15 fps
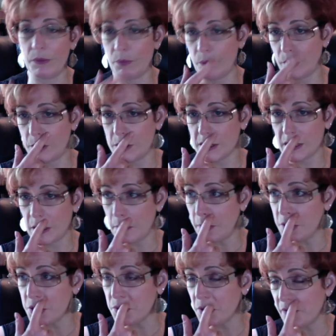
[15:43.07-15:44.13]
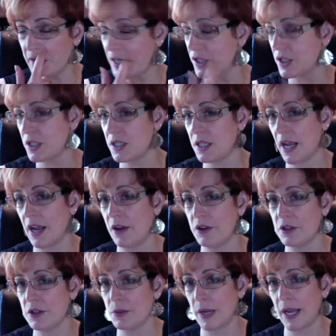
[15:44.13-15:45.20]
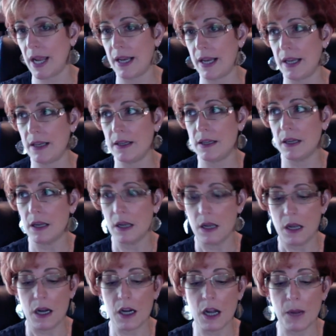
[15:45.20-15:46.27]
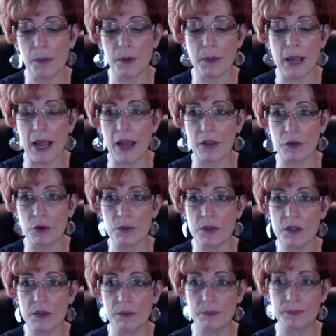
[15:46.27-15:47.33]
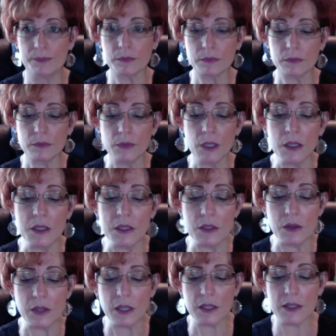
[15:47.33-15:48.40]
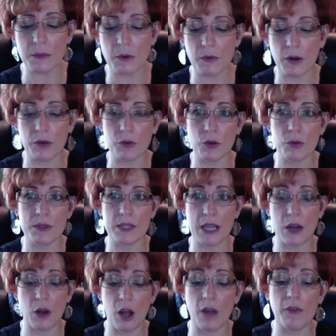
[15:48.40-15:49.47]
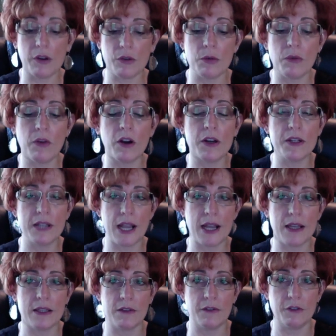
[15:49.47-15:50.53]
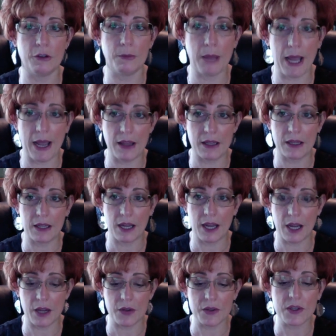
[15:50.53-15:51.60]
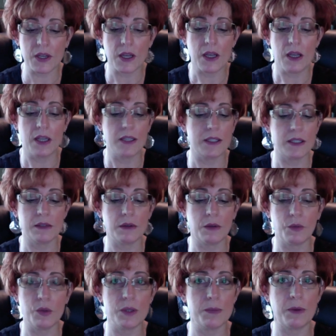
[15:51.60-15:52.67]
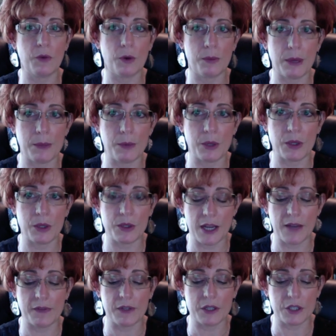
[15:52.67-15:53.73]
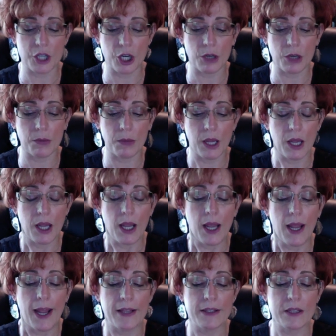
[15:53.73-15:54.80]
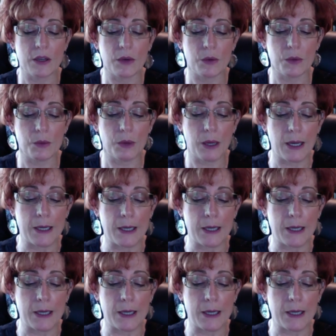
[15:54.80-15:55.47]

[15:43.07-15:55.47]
we just did a bunch of renovations in the house. We added a couple of bathrooms so that some of our rooms, now every room of ours has a full bath in the house. It was before people used to have to share them. And so